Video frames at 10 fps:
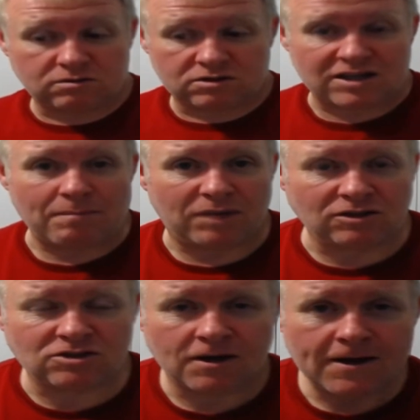10
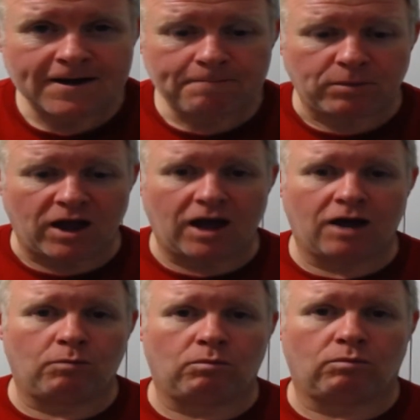mils,
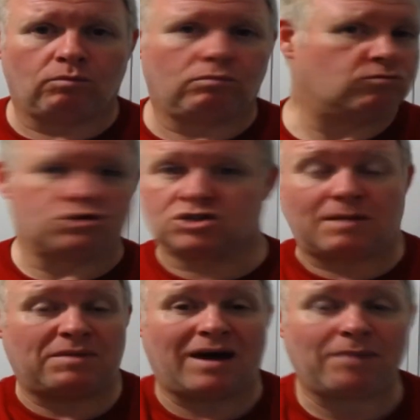and just sent me
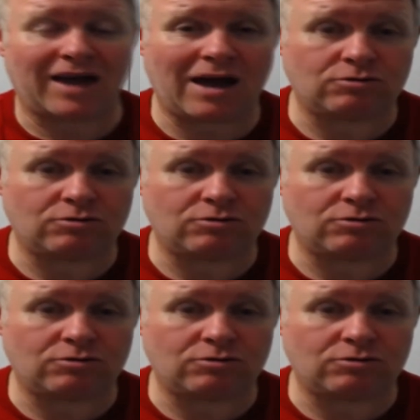that back out.